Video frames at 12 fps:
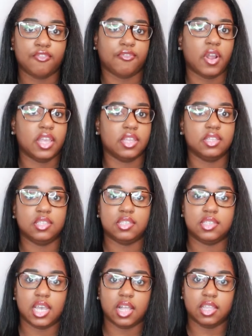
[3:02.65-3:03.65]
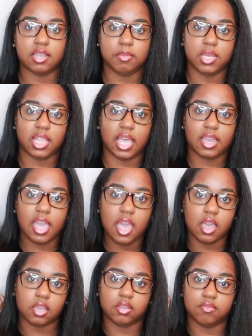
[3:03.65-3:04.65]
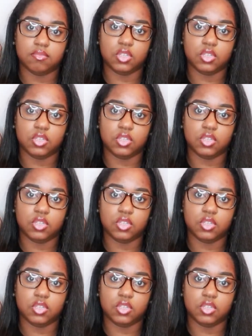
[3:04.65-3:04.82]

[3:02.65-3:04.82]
friends telling me like, hey,